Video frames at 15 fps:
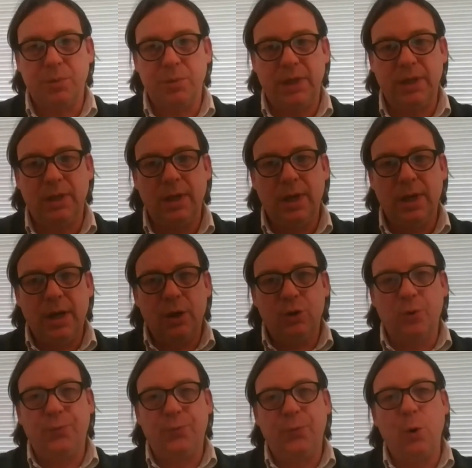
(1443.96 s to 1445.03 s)
be
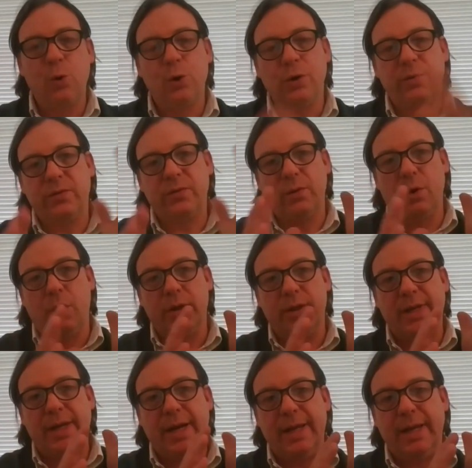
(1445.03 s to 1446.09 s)
to focus on
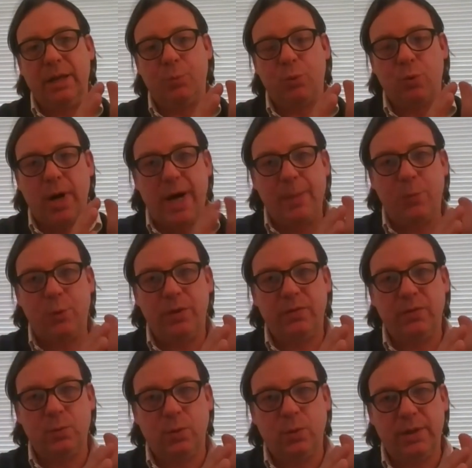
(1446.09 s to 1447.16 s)
getting primary
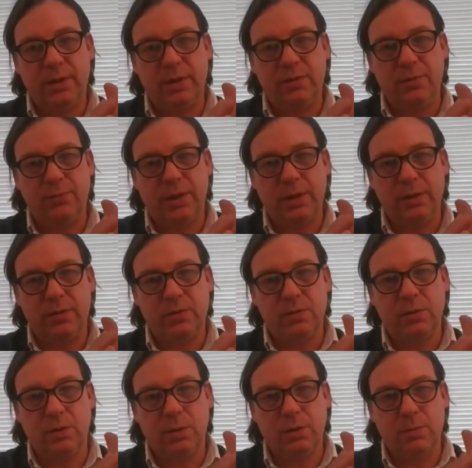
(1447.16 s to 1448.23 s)
school kids, if I
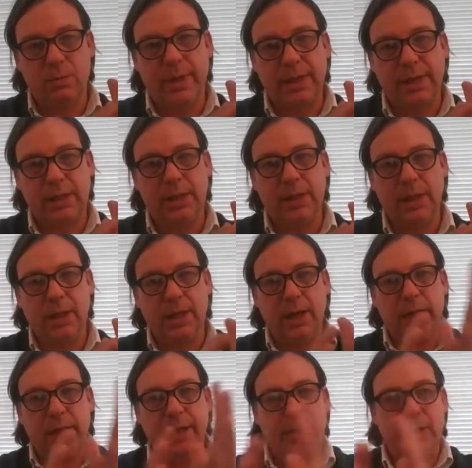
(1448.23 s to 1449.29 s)
understood you correctly, mm-hmm.
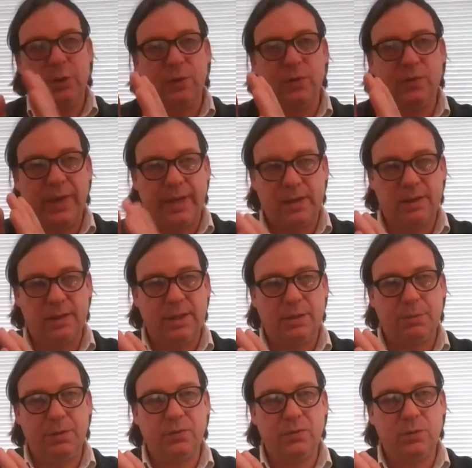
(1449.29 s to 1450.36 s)
into
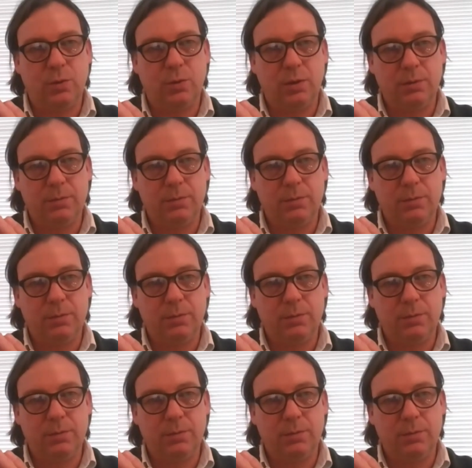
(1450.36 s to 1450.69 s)
secondary school.